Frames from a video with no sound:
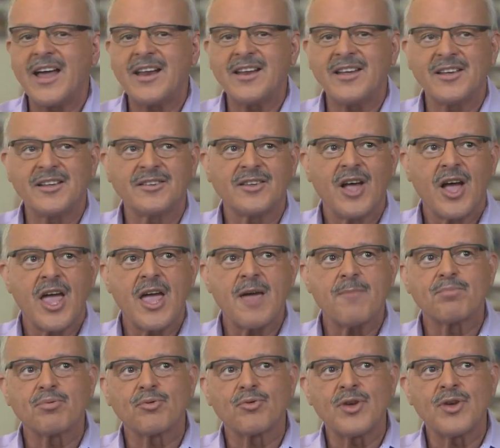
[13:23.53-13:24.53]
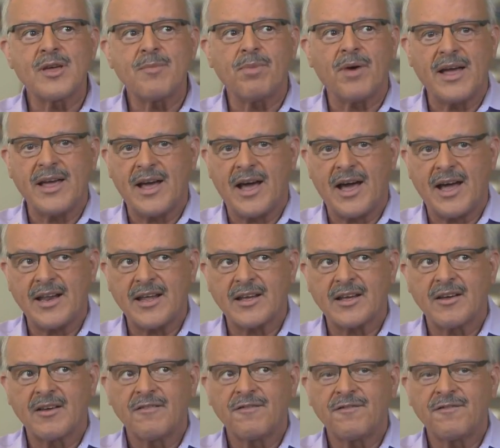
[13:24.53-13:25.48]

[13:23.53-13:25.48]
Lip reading: That is, a prebiotic